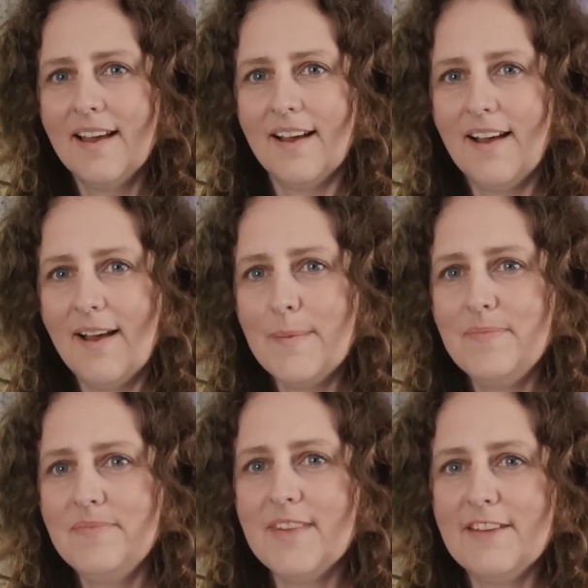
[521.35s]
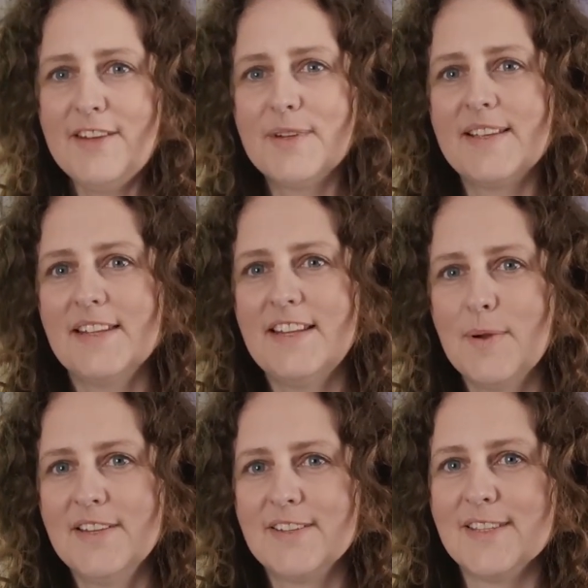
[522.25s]
If anyone has any
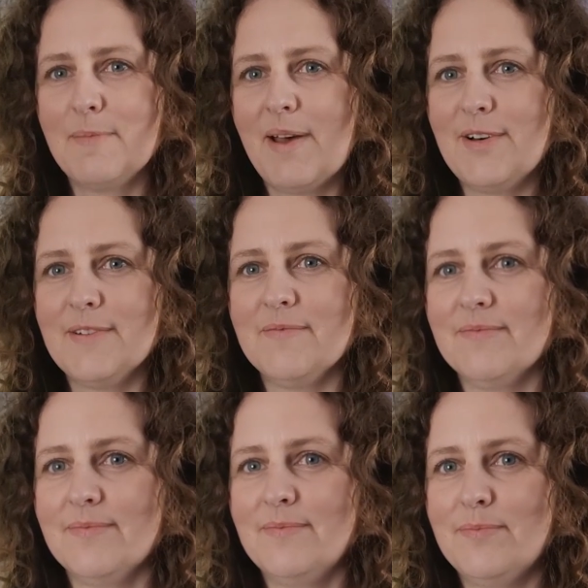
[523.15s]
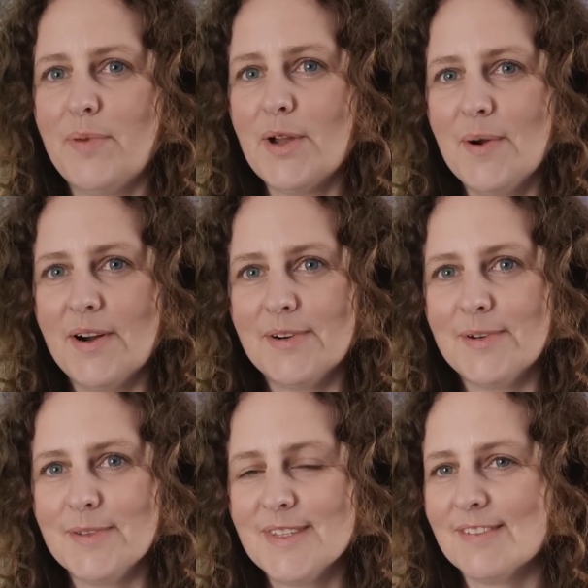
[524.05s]
questions about bow
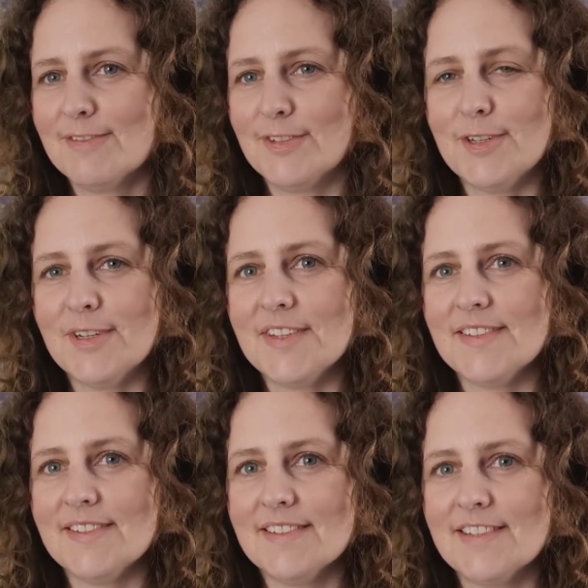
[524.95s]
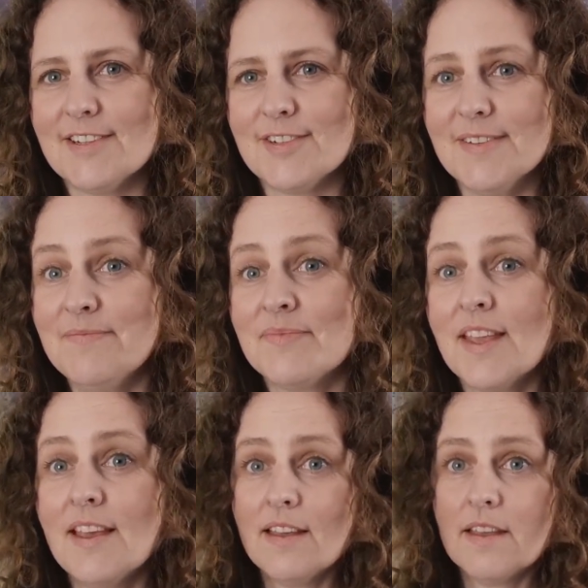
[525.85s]
holds for children
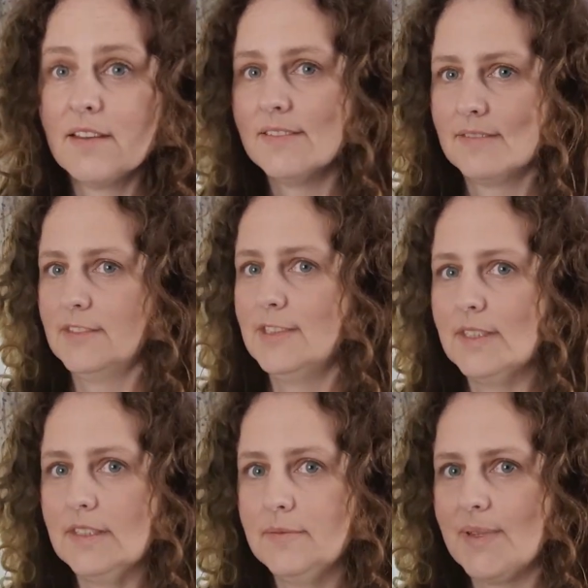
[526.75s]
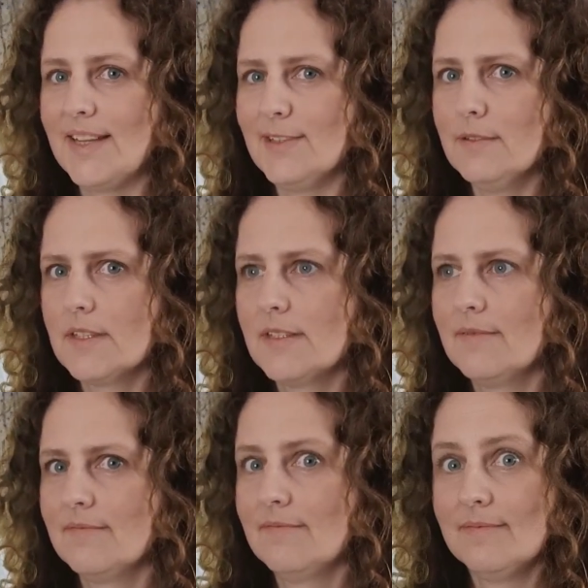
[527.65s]
or adults
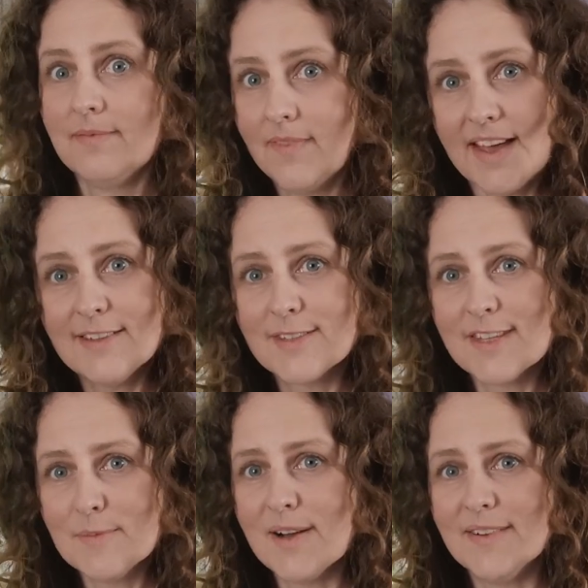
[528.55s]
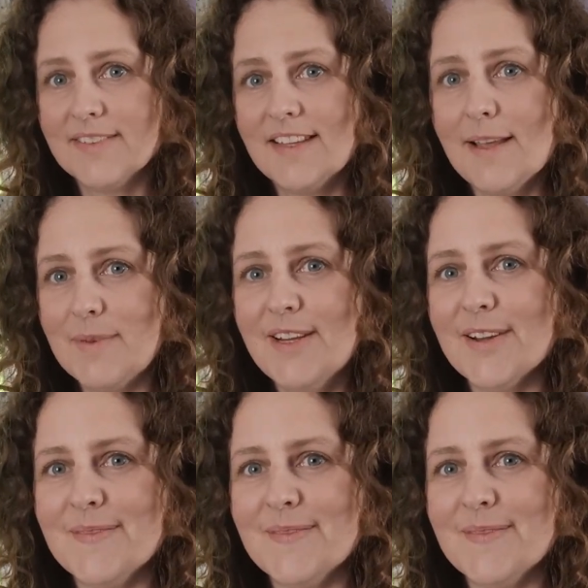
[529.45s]
as well, then let me know.